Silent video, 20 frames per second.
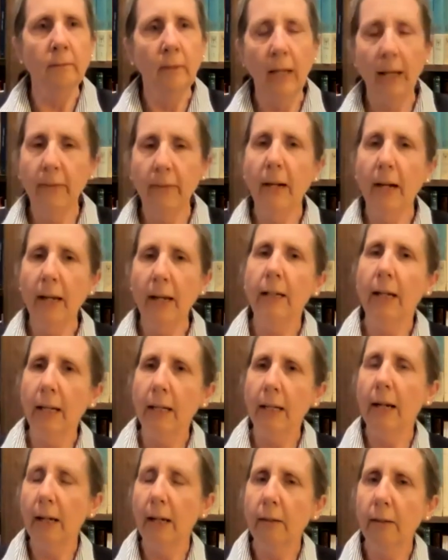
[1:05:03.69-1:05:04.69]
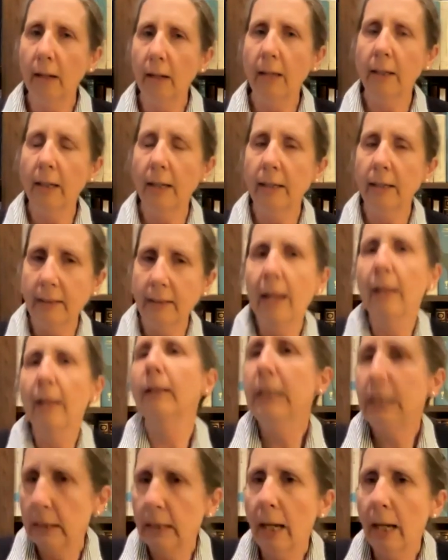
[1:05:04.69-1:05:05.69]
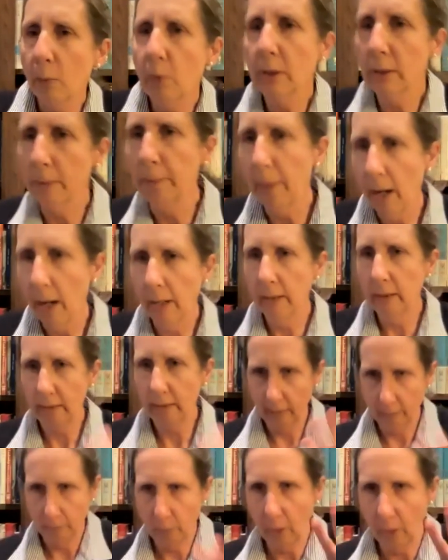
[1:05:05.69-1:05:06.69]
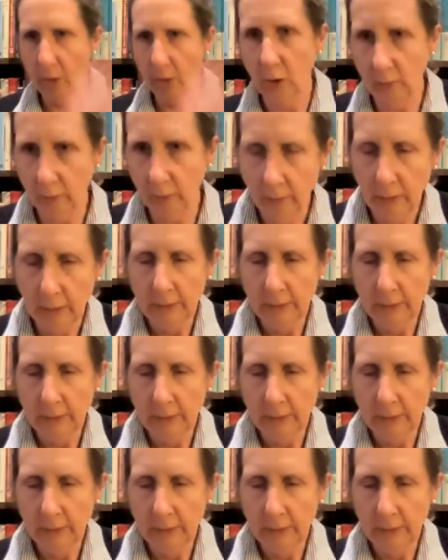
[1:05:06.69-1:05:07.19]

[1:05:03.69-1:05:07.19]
And at least that was my impression.